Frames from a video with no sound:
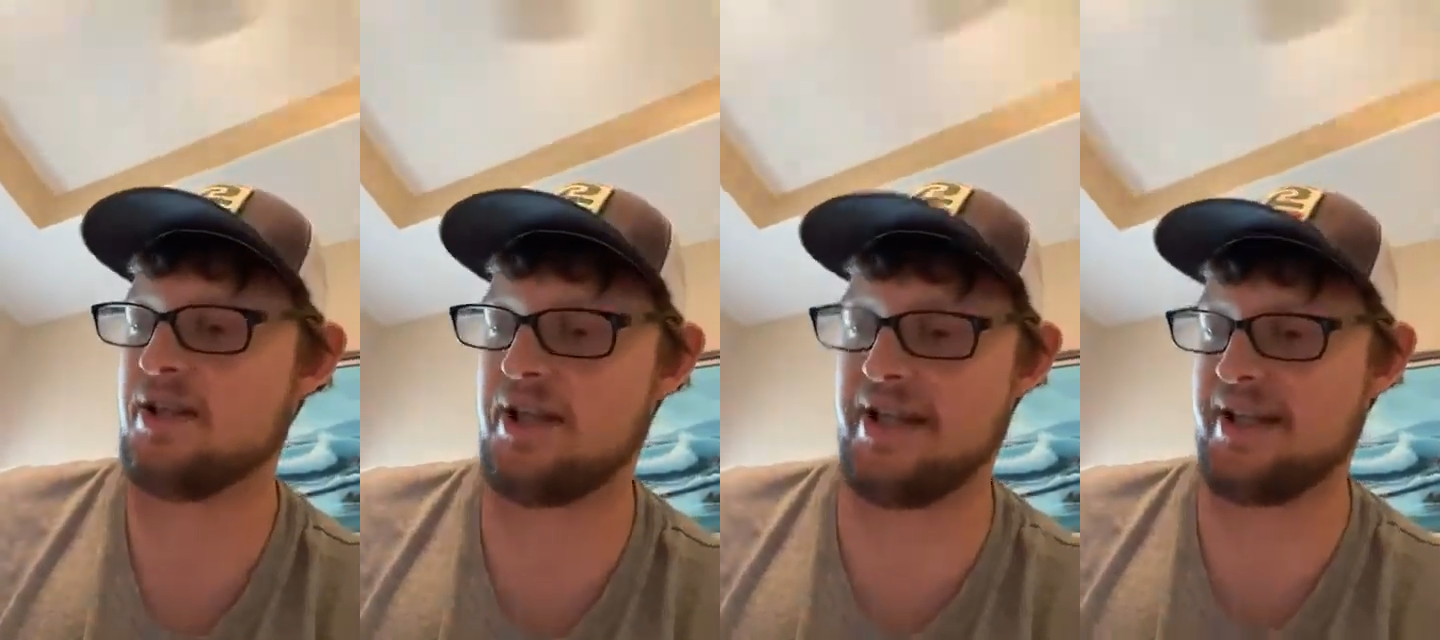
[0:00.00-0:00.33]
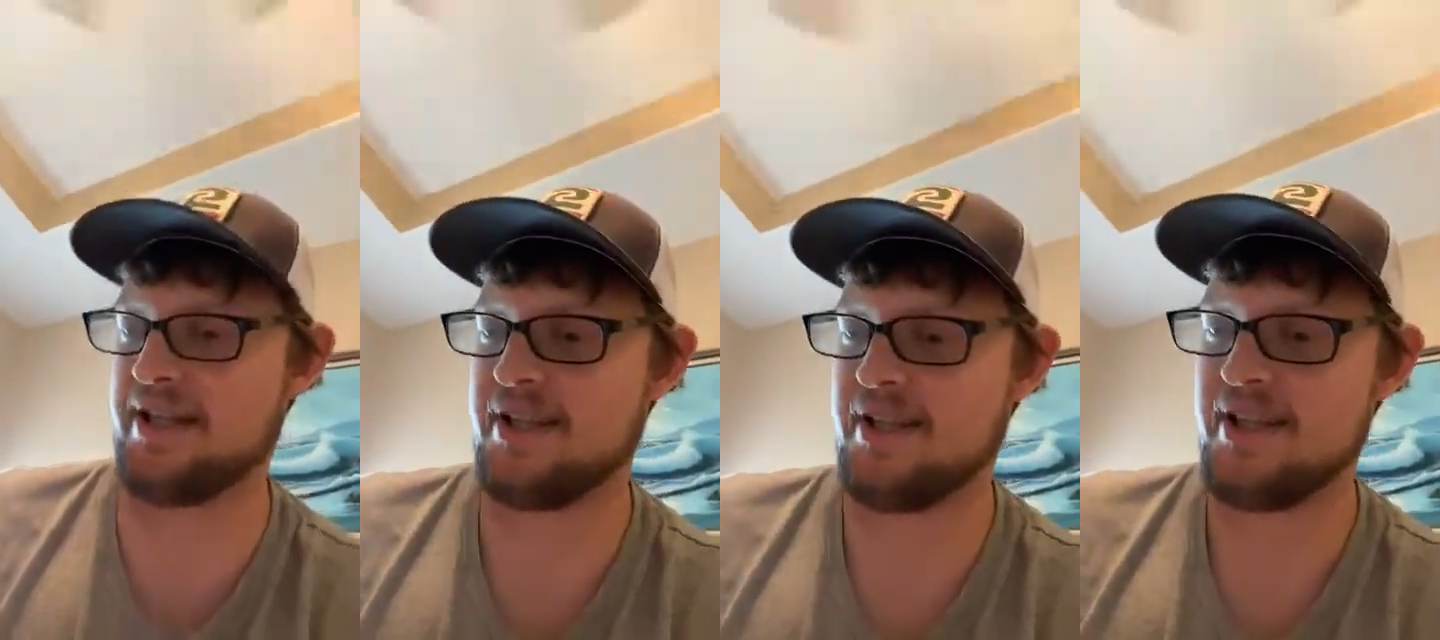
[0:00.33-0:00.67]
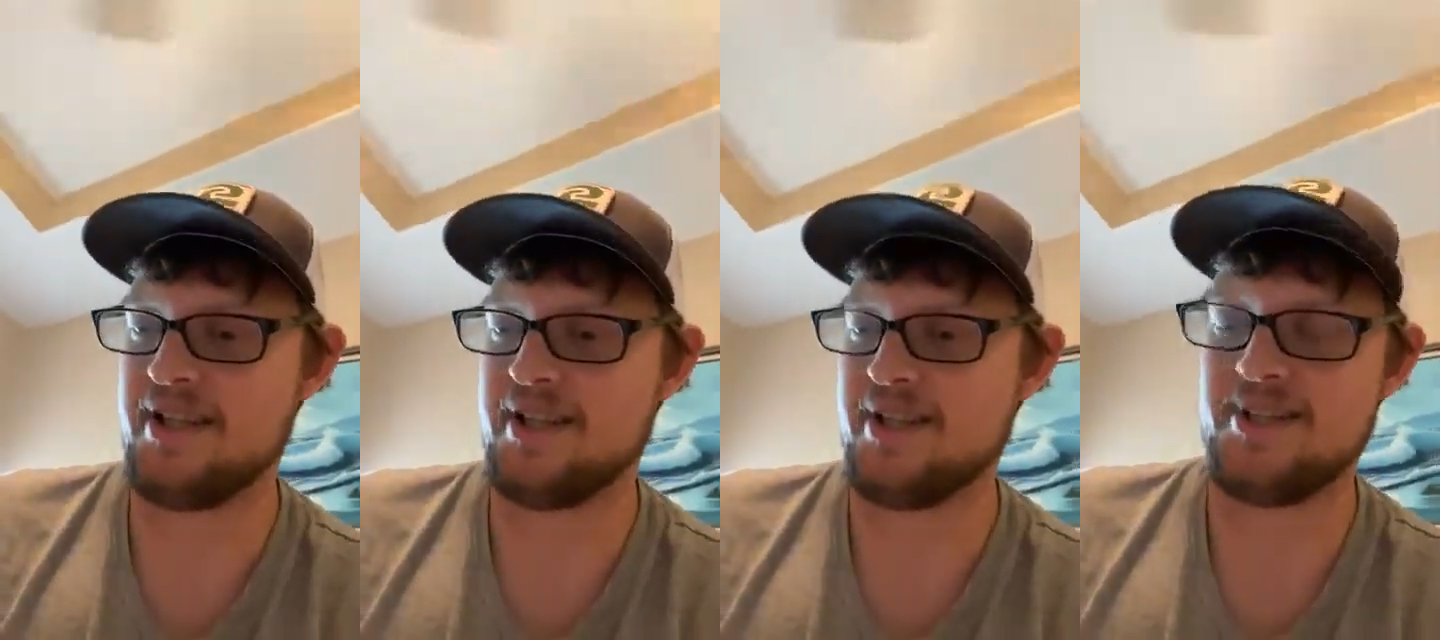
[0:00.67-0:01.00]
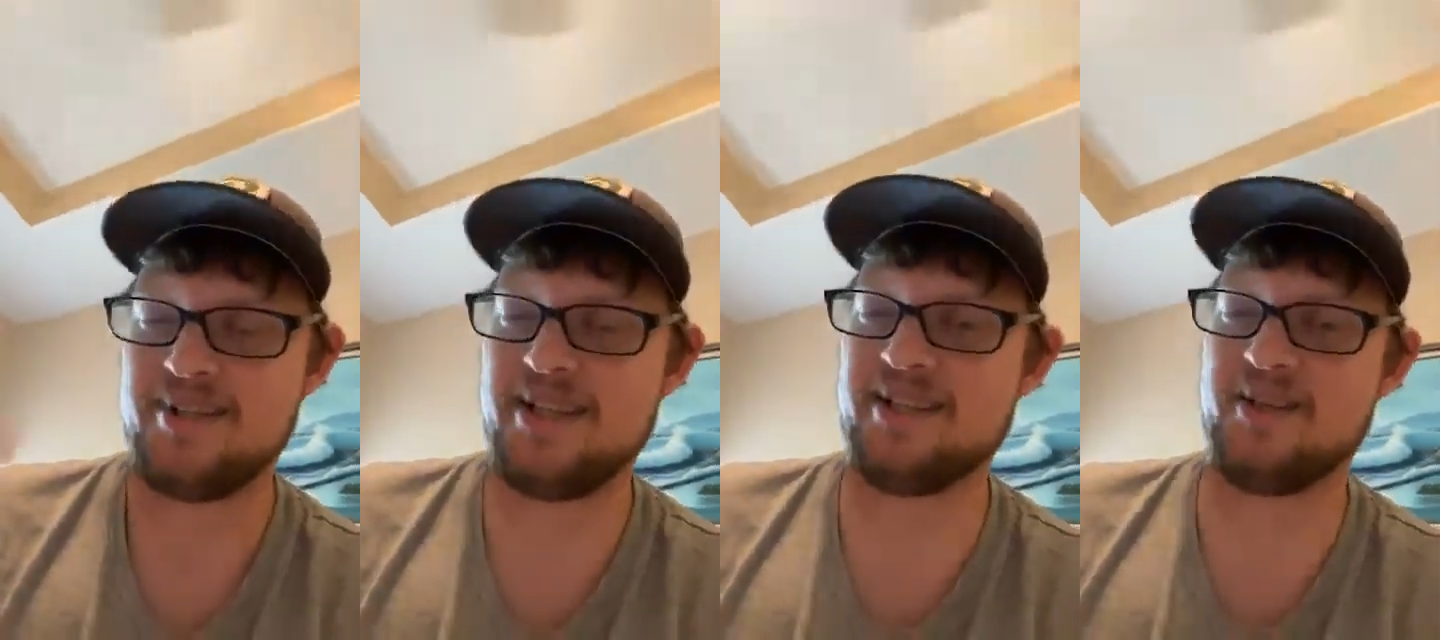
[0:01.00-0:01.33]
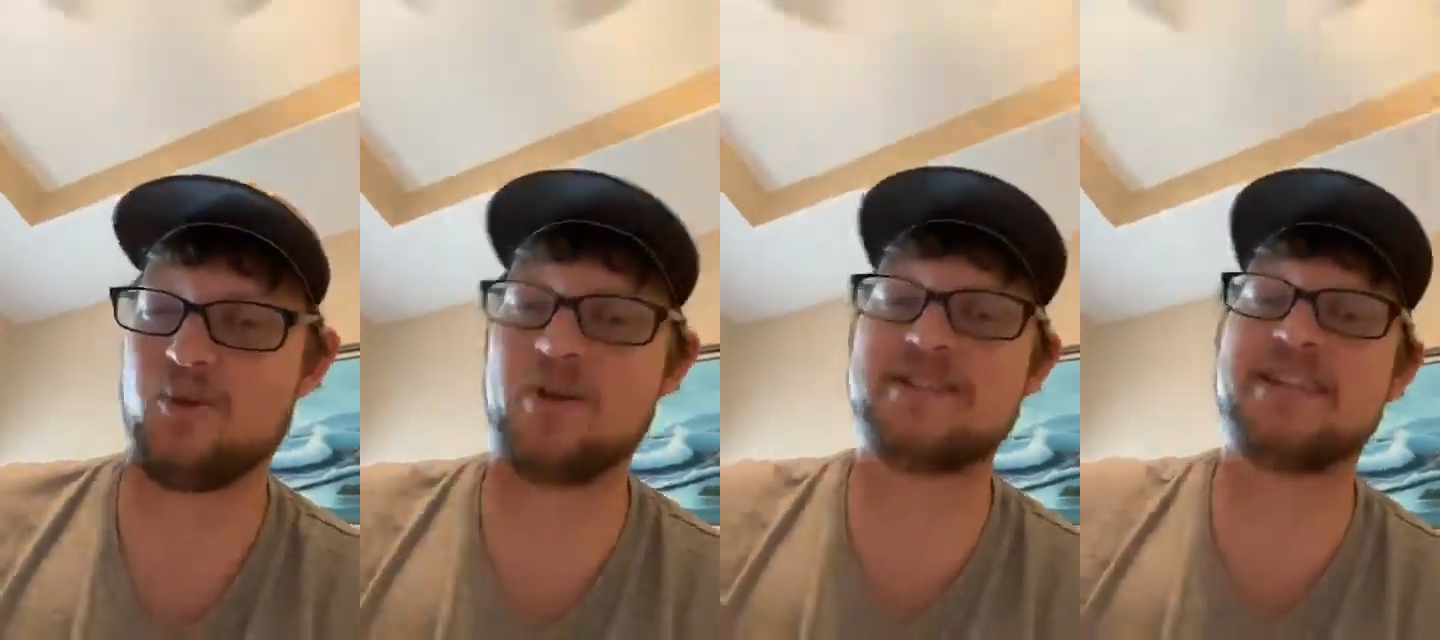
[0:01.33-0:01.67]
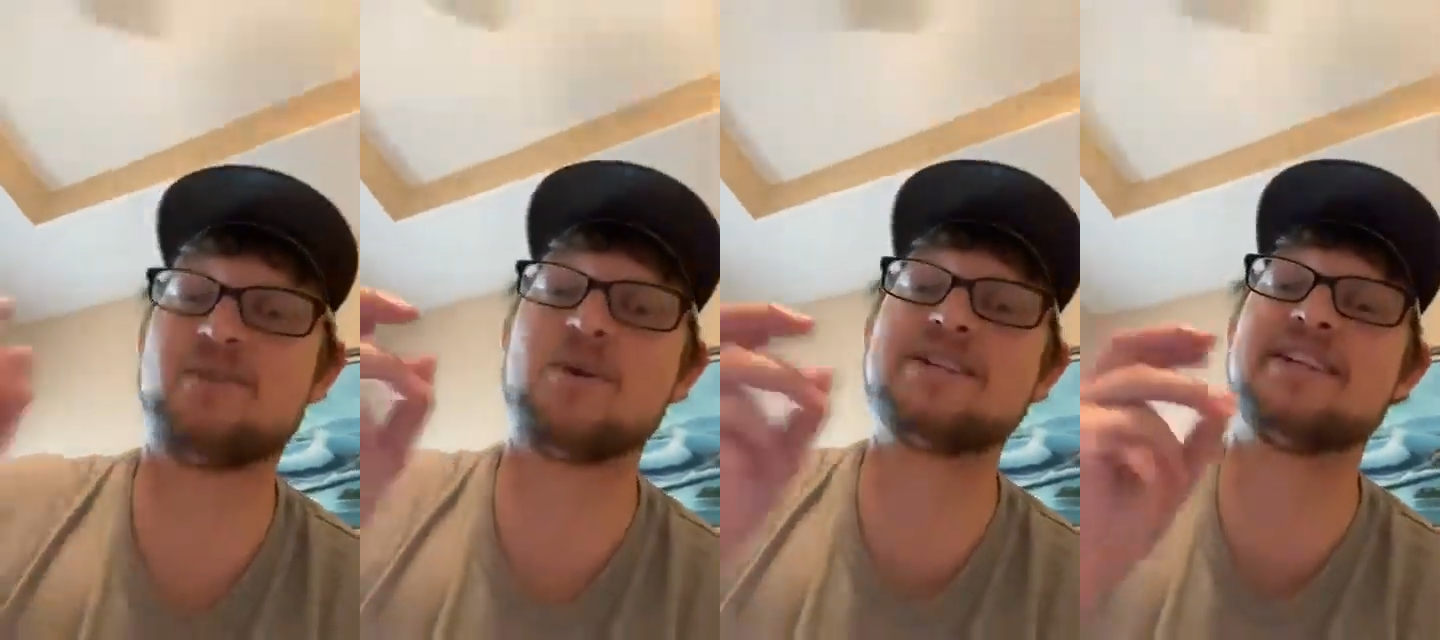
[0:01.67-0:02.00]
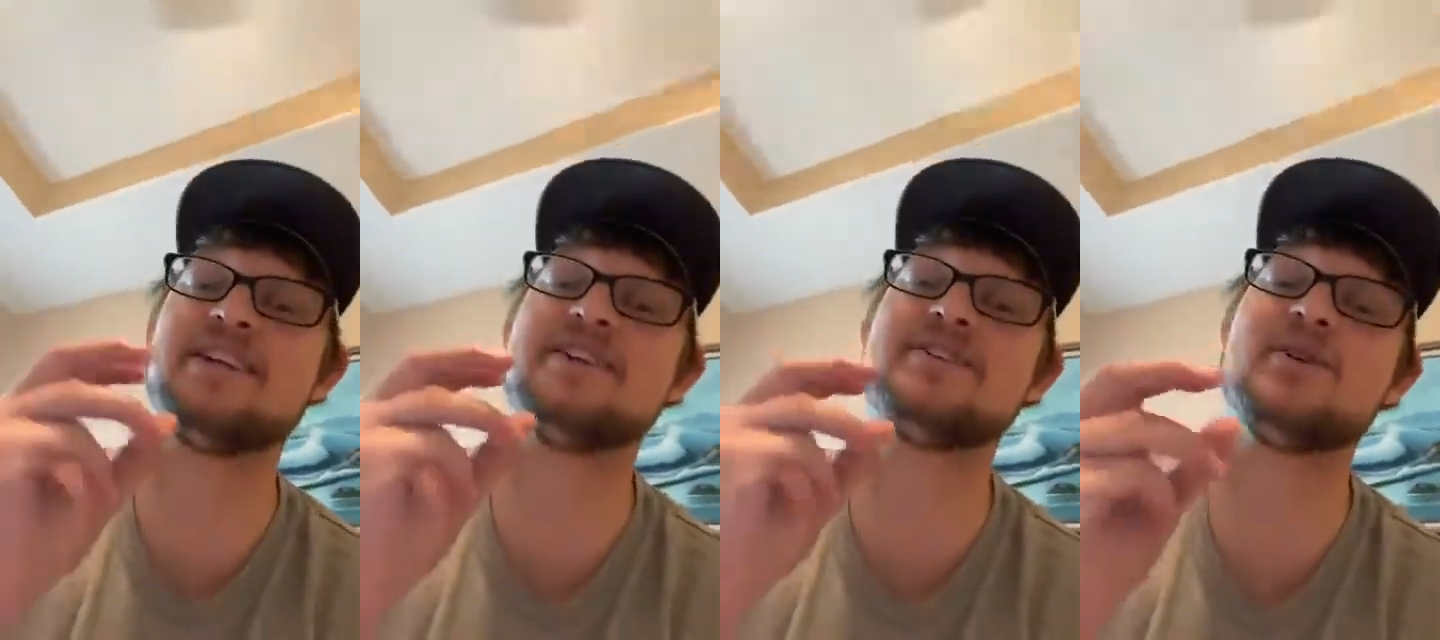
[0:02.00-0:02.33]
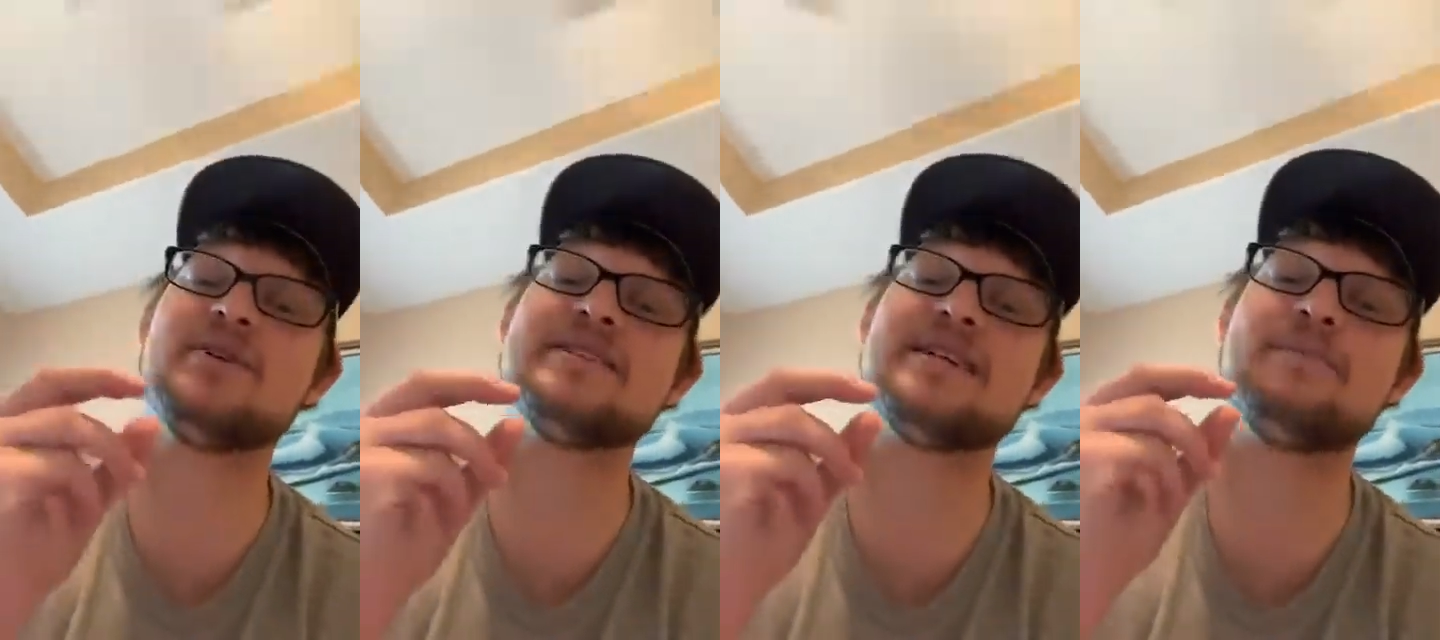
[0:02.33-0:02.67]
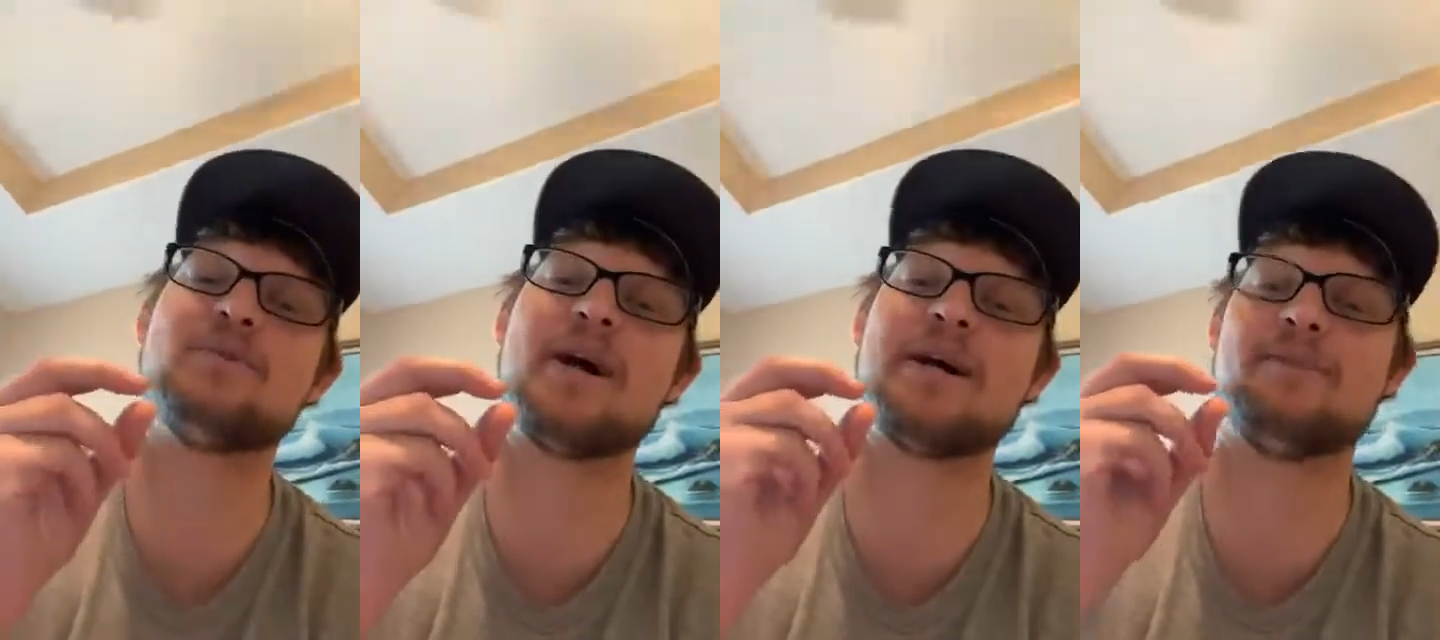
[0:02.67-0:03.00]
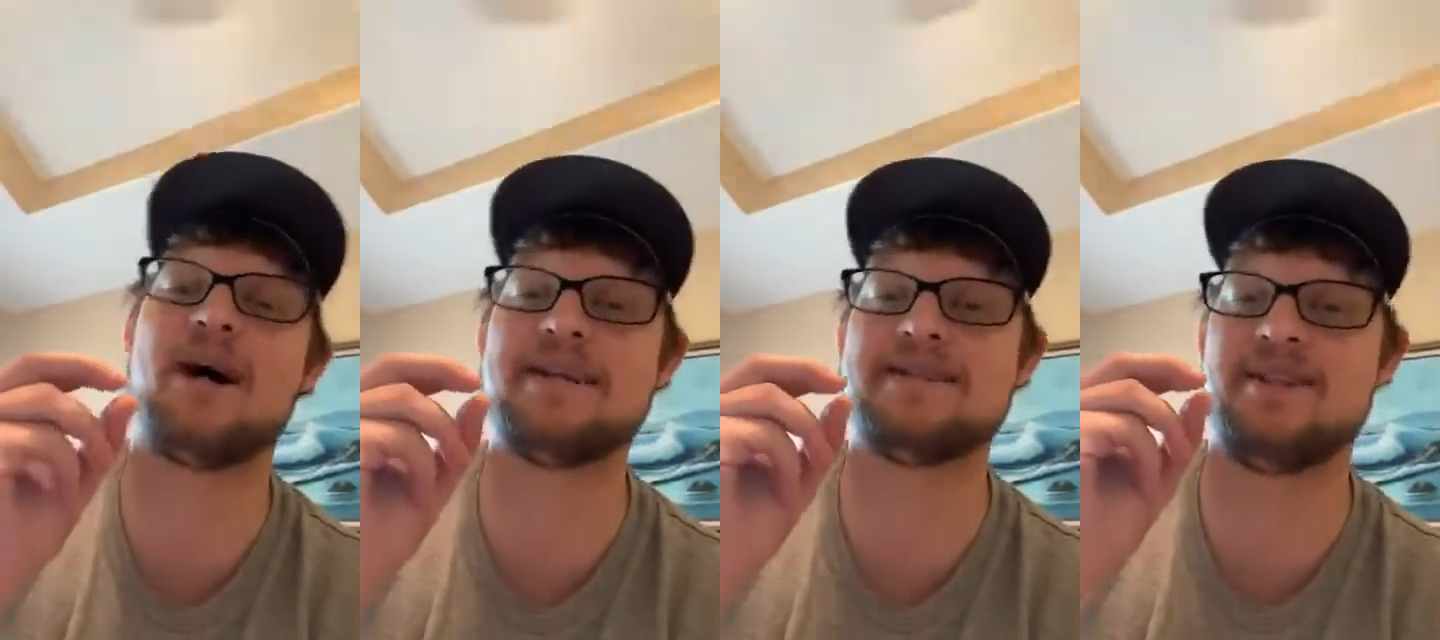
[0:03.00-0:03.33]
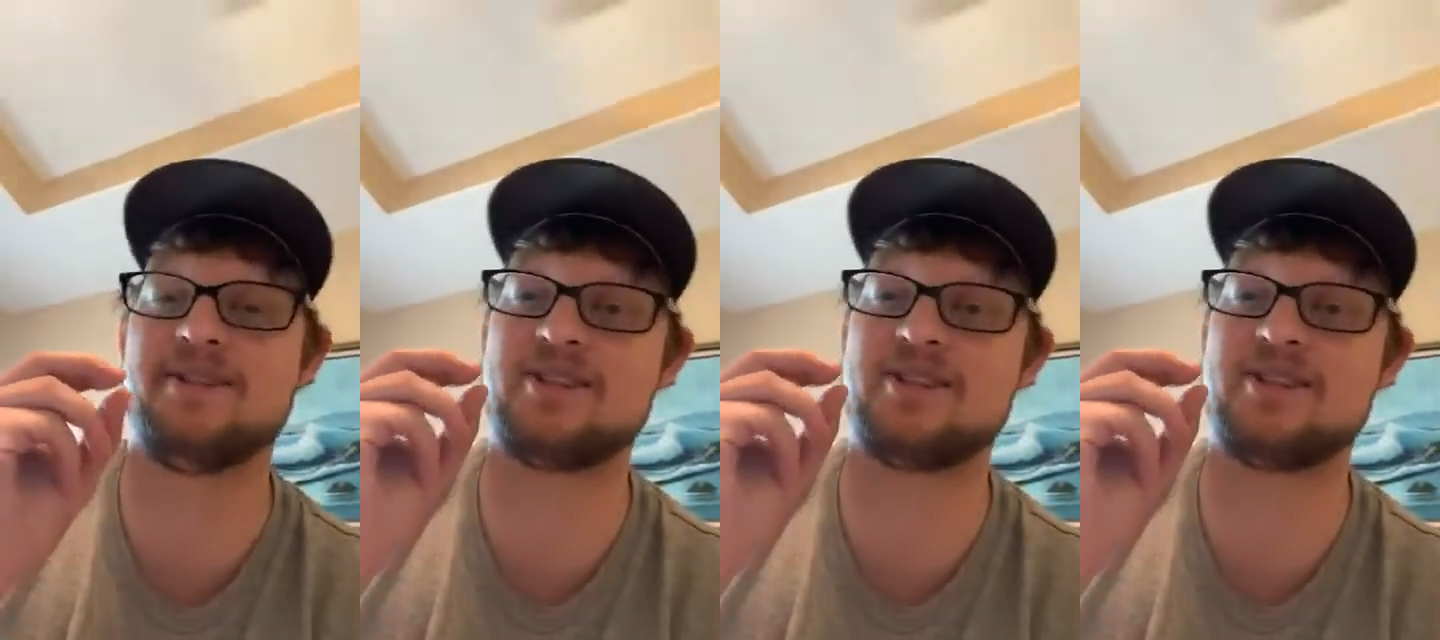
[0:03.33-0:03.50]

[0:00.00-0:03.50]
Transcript: Like, what's he gonna do with this Hebraic mindset?